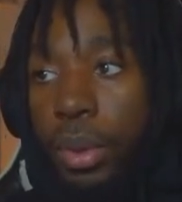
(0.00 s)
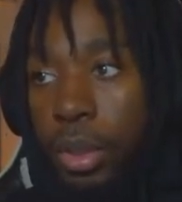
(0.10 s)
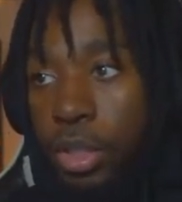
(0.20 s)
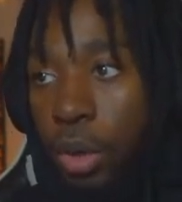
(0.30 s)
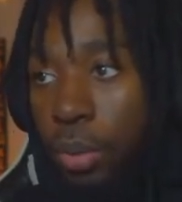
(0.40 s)

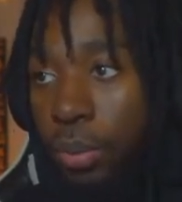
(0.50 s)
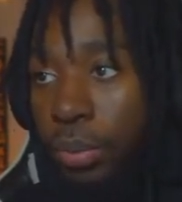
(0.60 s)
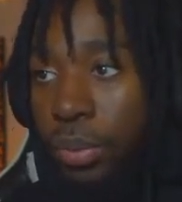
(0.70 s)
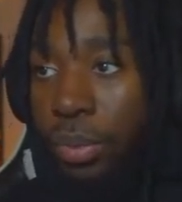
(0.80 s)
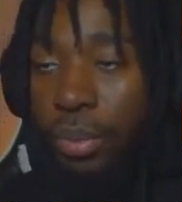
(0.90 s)
So
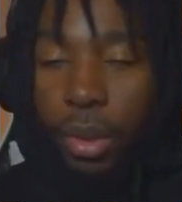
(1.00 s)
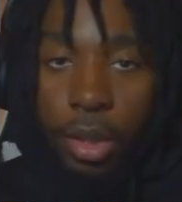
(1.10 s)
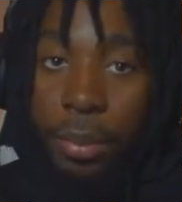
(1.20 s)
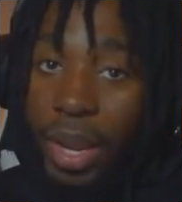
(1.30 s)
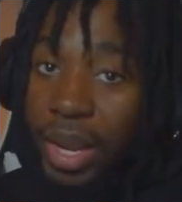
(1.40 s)

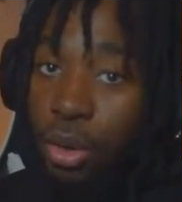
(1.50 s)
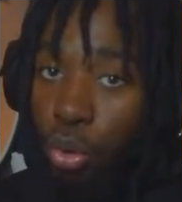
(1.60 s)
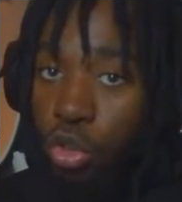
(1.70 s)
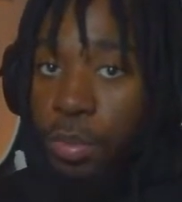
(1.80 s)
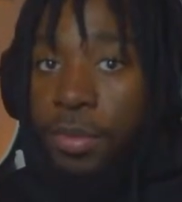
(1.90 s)
them
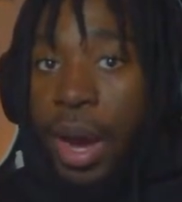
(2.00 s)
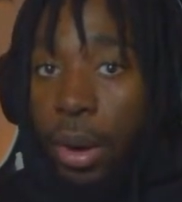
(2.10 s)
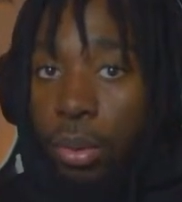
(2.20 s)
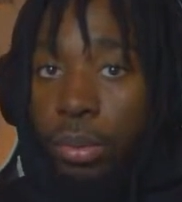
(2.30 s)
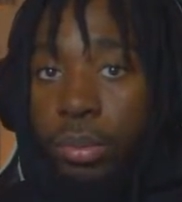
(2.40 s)
angles be vital.